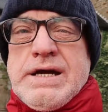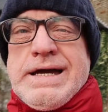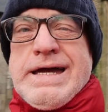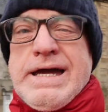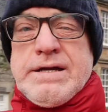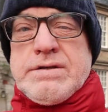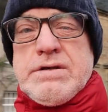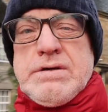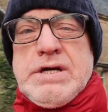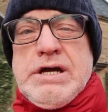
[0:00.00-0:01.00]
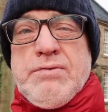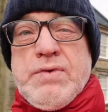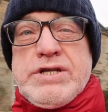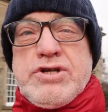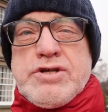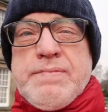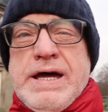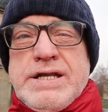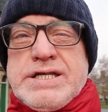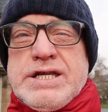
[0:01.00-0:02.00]
and we're just
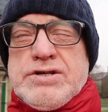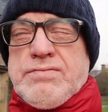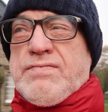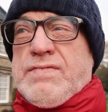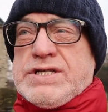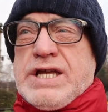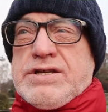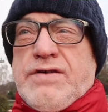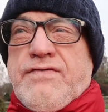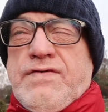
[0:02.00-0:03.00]
about to set off.